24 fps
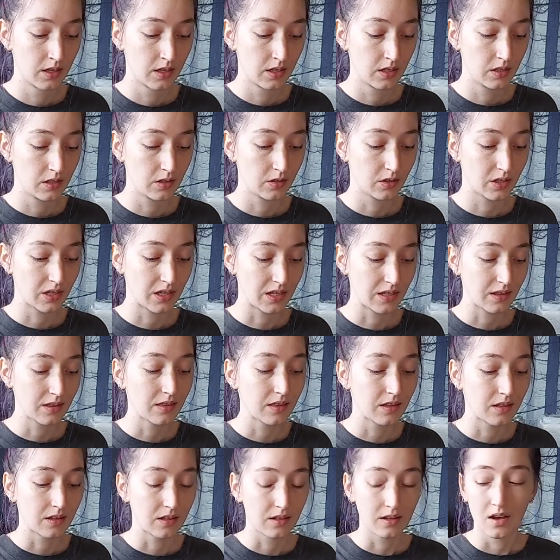you'll get
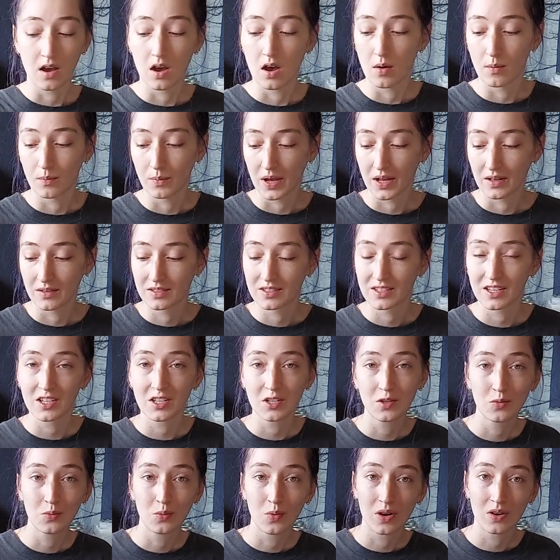the compounds that
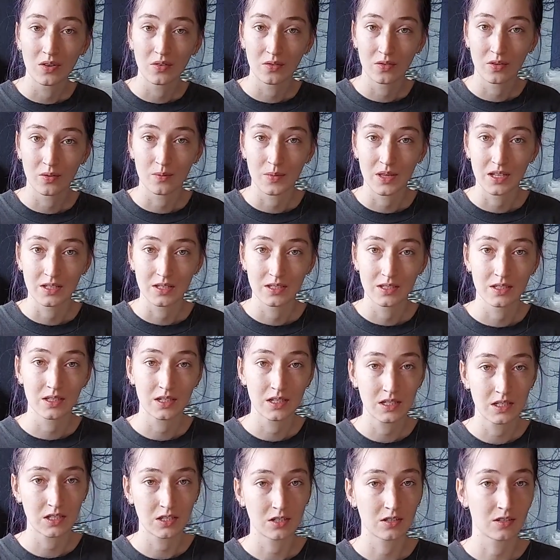you want from this
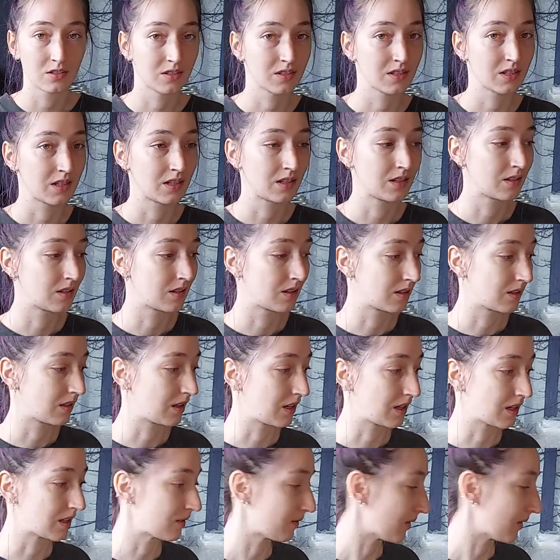into your skin like as